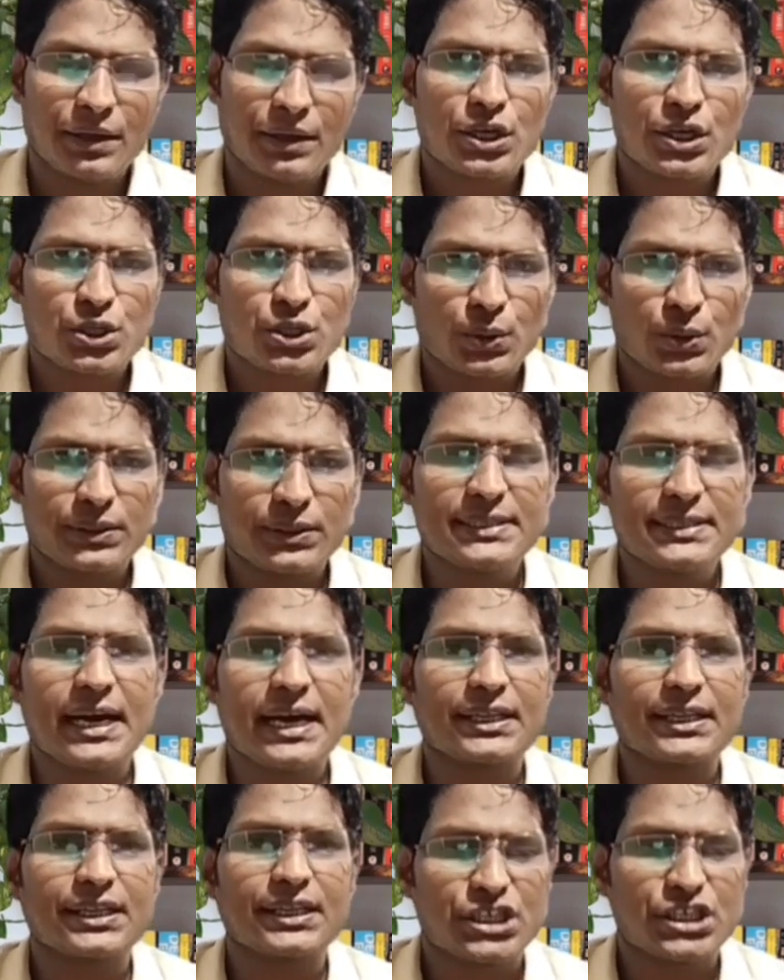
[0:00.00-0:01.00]
So these
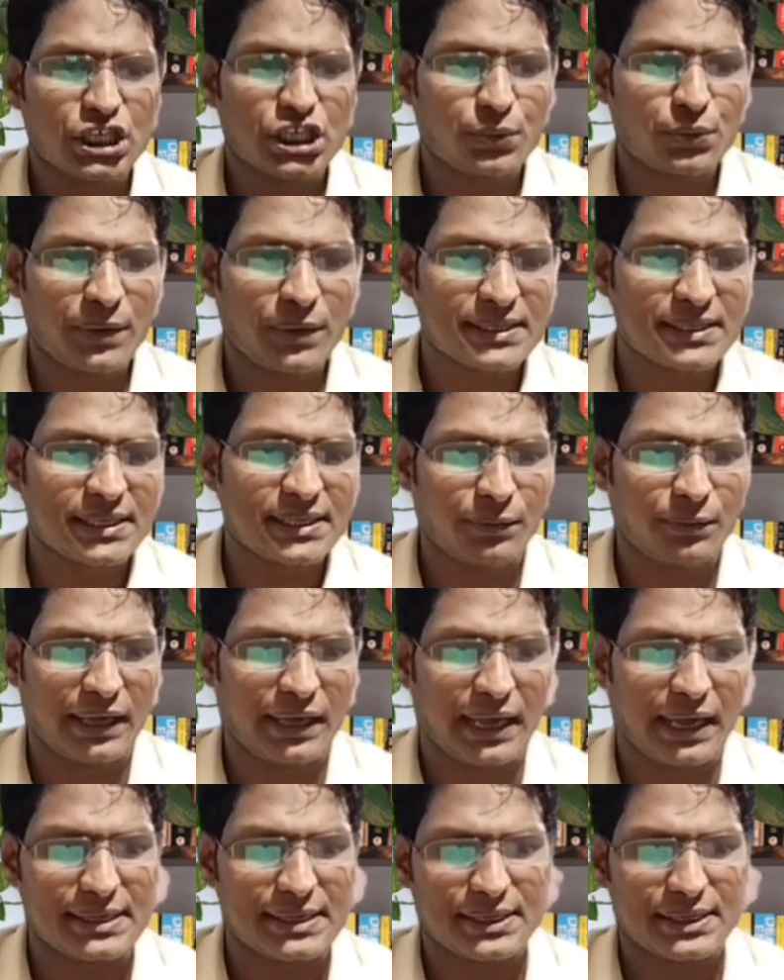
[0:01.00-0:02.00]
are the situation we
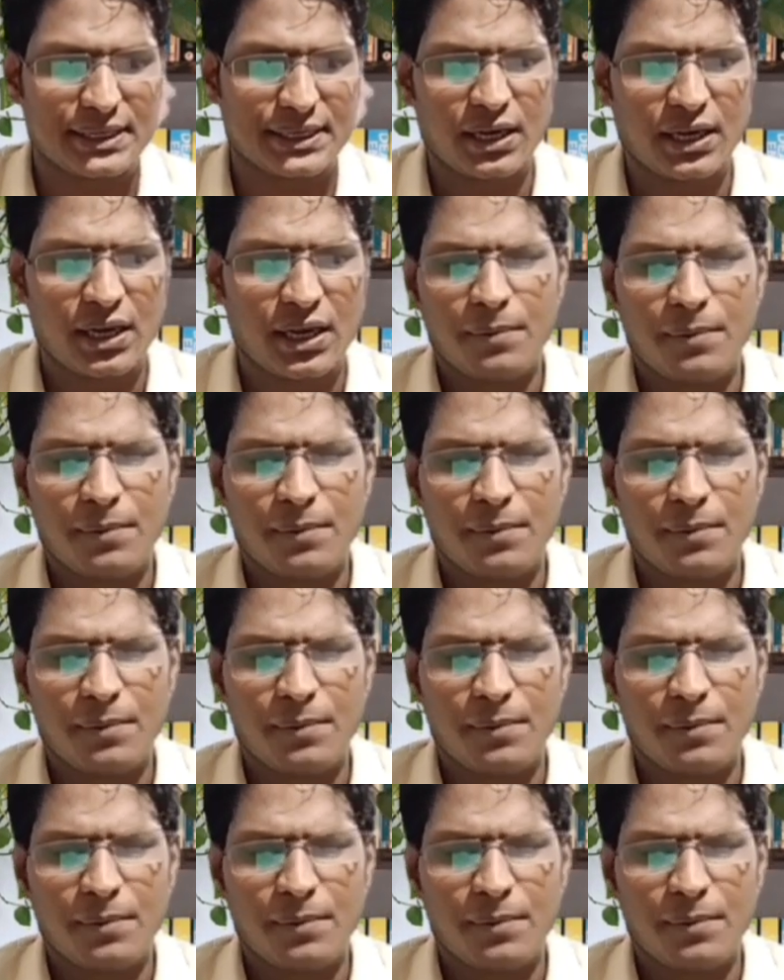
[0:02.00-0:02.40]
can say.